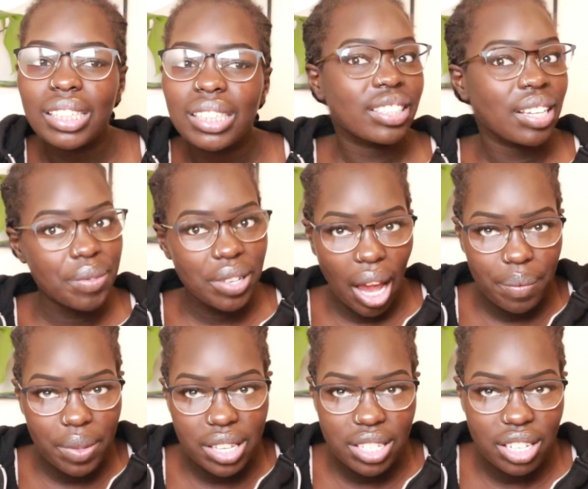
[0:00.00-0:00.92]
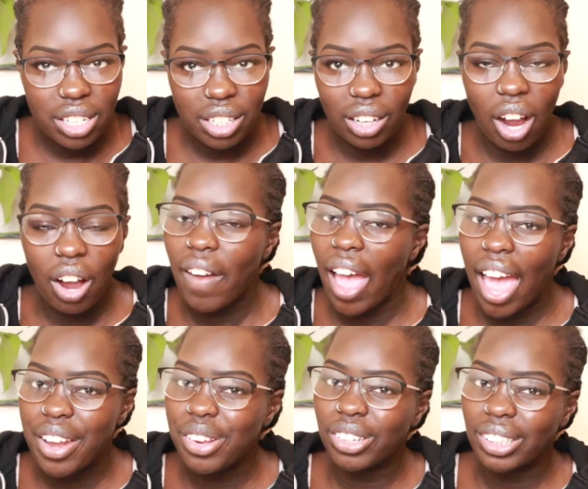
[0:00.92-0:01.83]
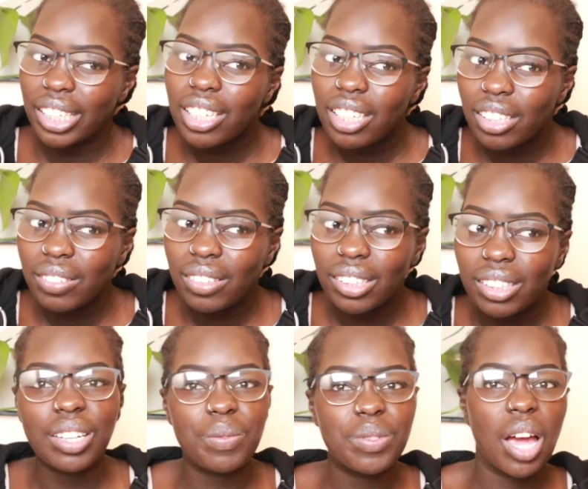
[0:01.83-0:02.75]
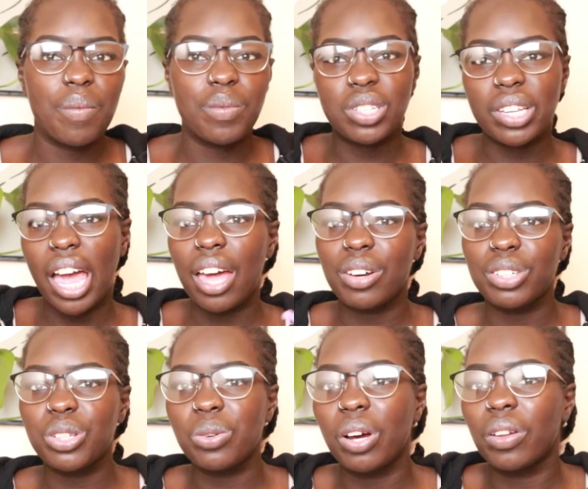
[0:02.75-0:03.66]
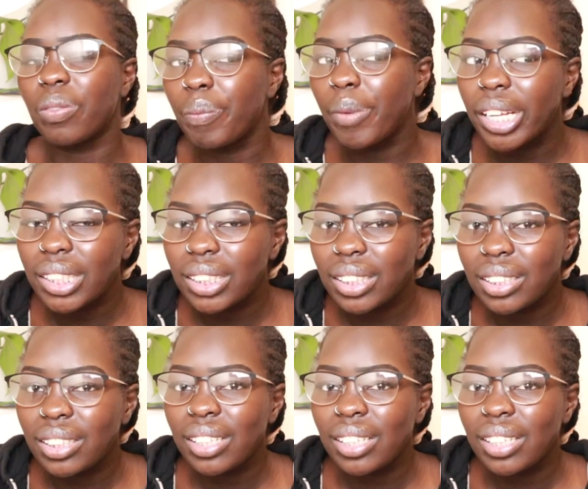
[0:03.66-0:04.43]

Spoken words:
sometime this year, of annual leave, sometimes scattered throughout the months.